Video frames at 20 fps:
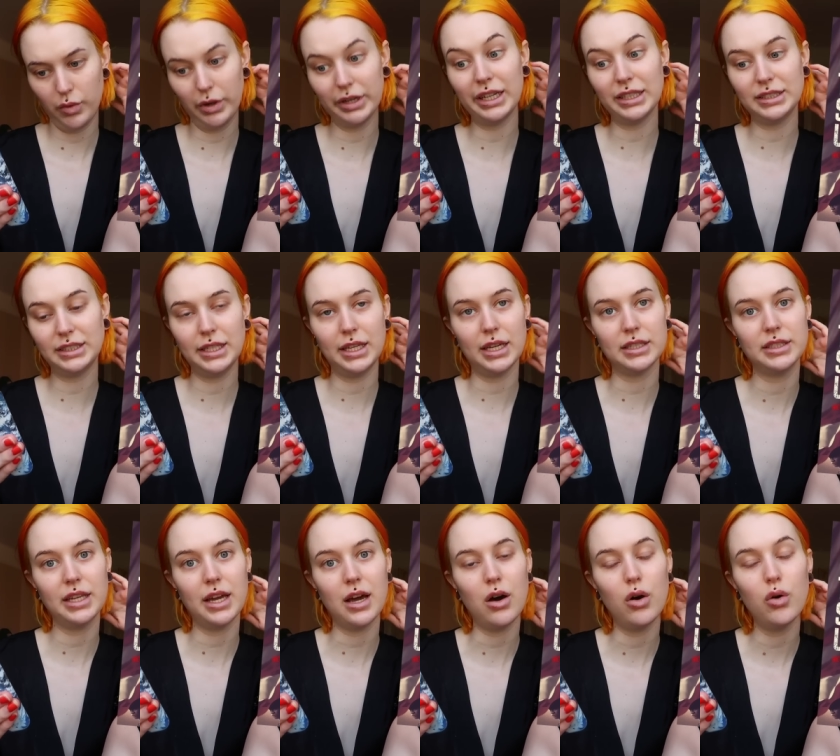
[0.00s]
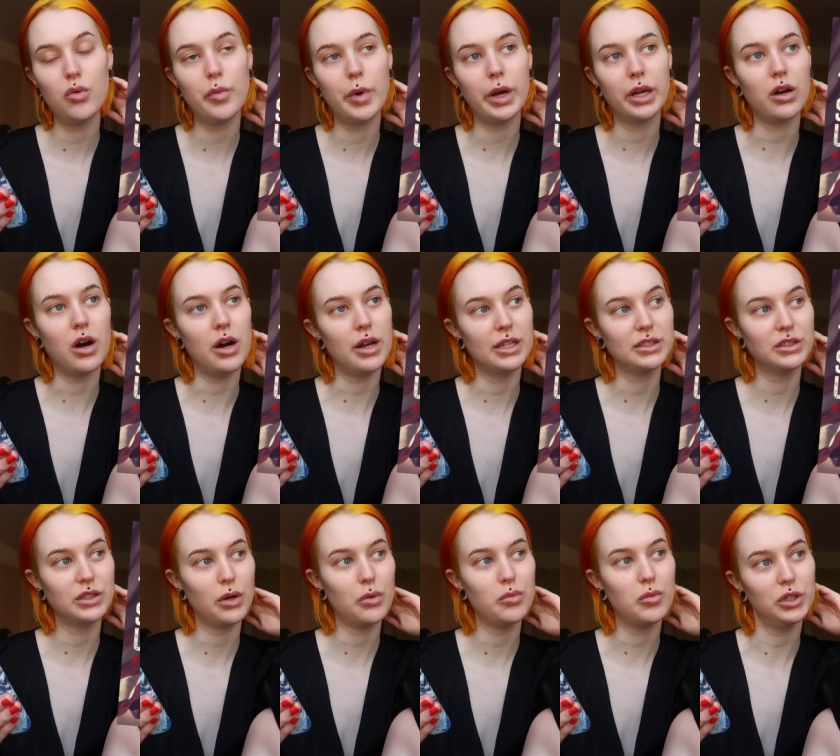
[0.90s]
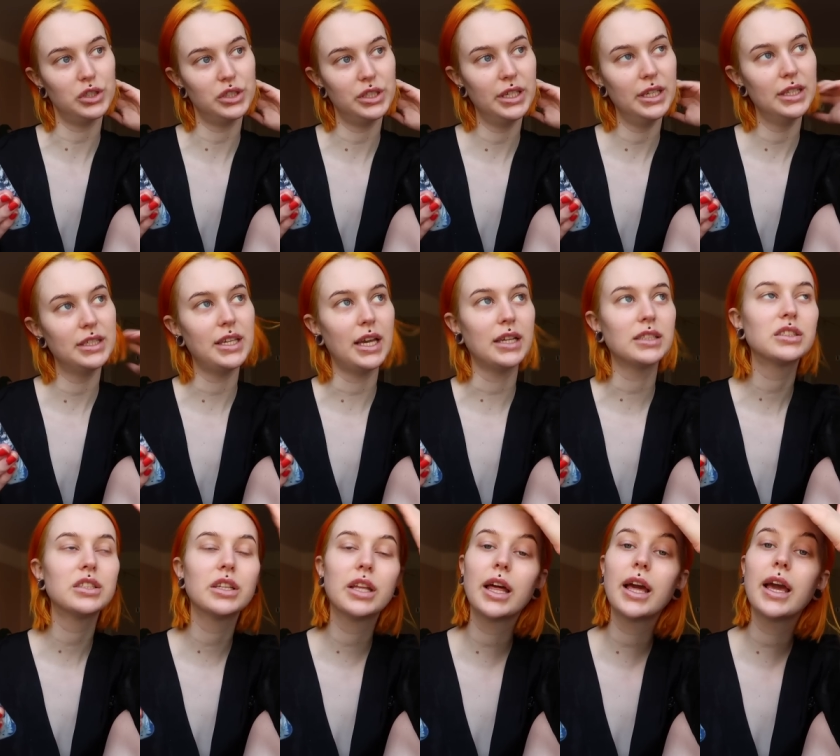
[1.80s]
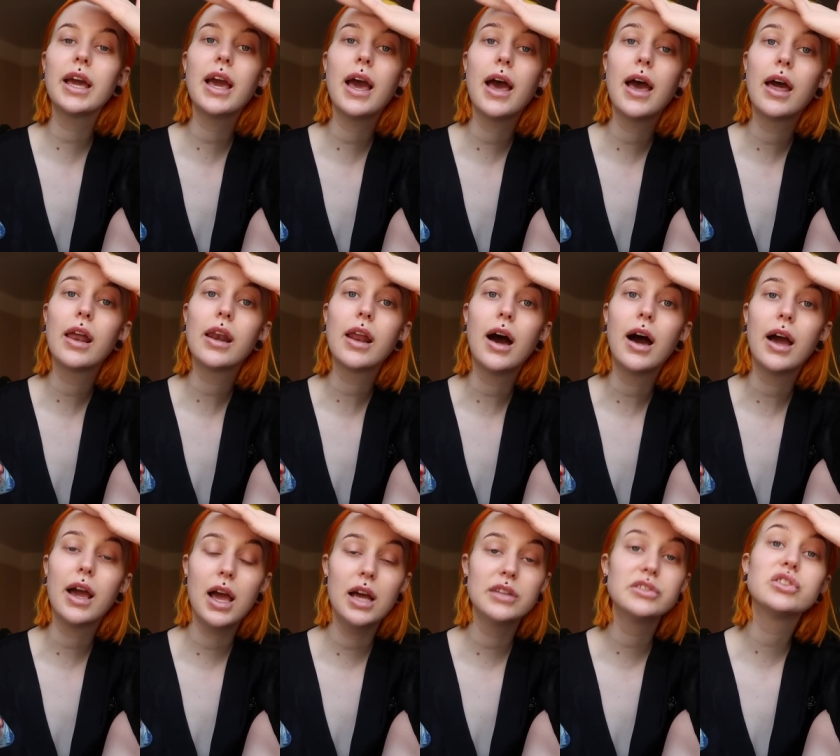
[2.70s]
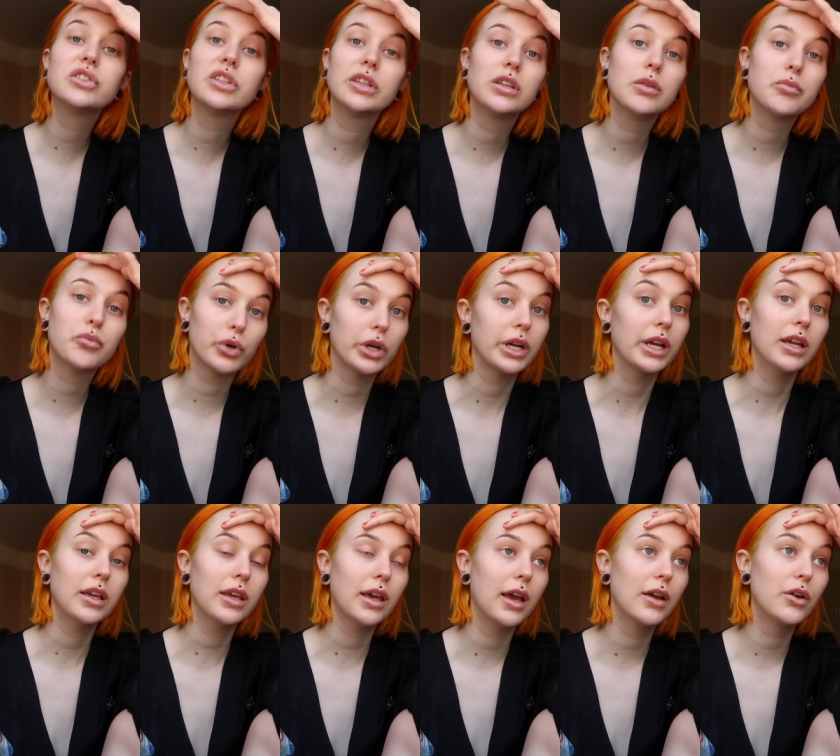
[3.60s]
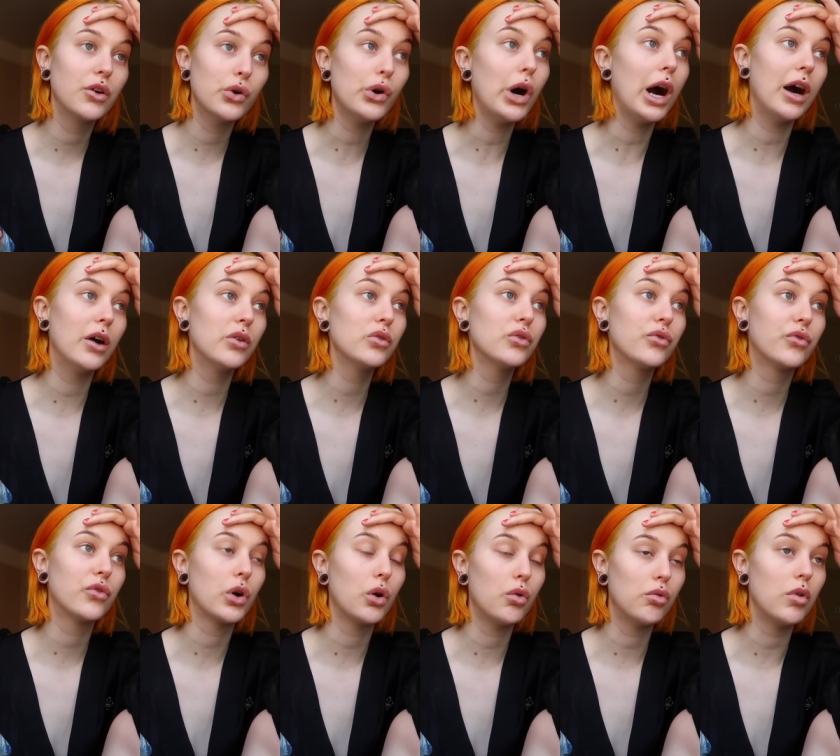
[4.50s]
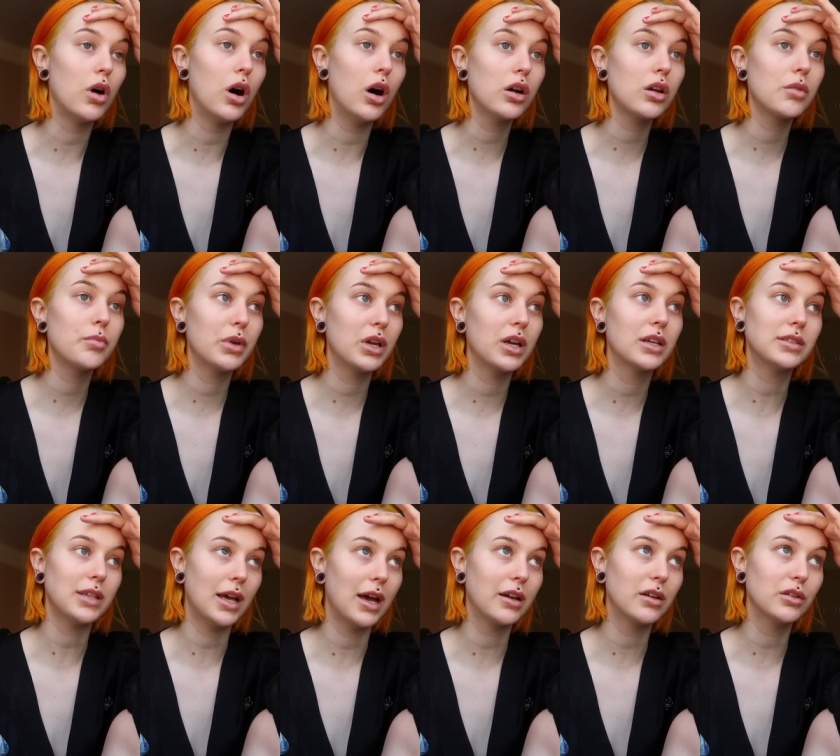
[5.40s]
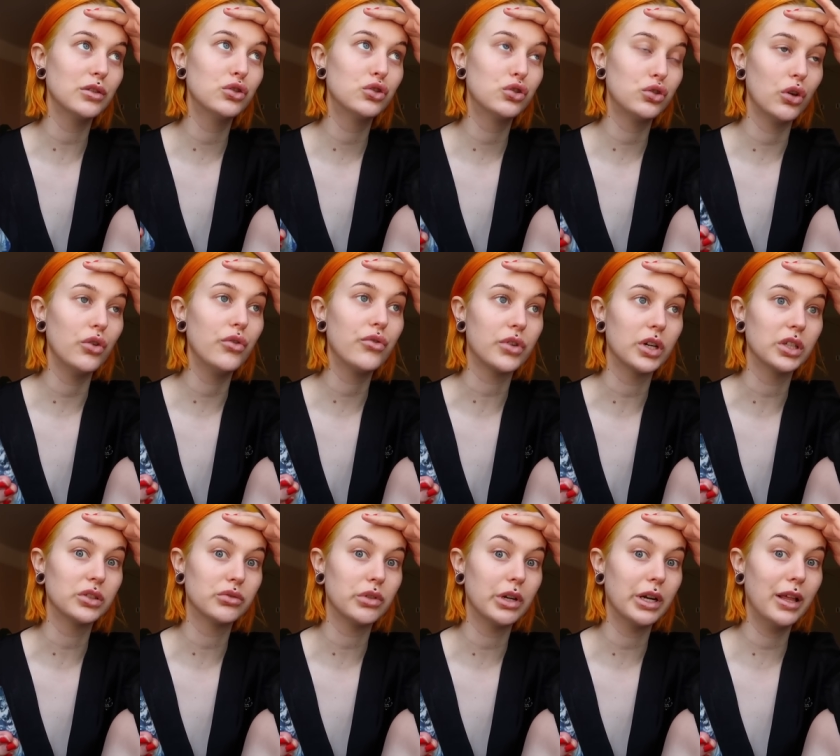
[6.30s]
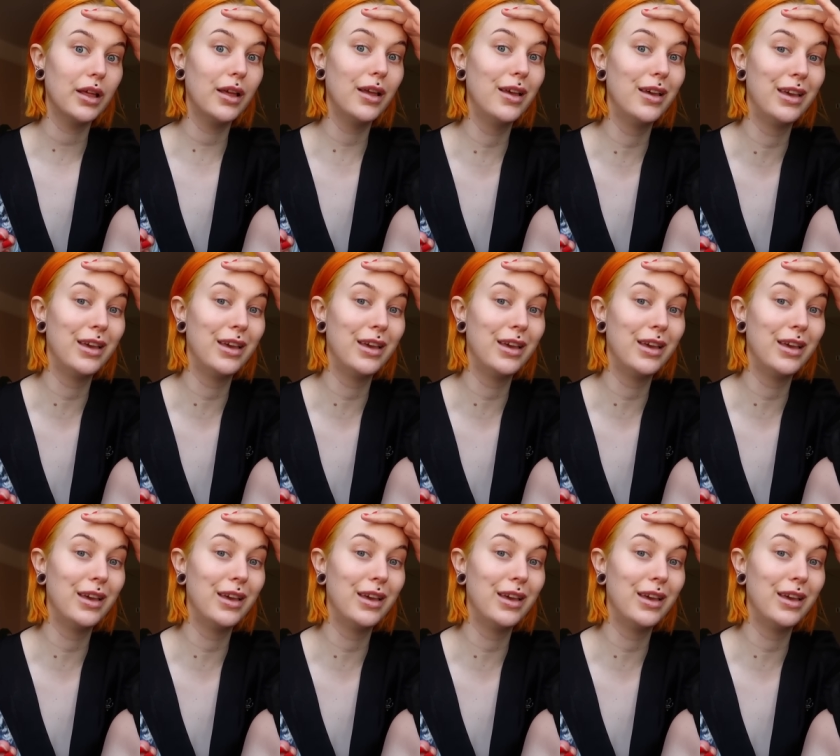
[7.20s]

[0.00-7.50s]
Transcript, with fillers: When They See Us, yeah. Oh my god, I started watching it yesterday, and I had to take a break and go out for a walk because I got so frustrated.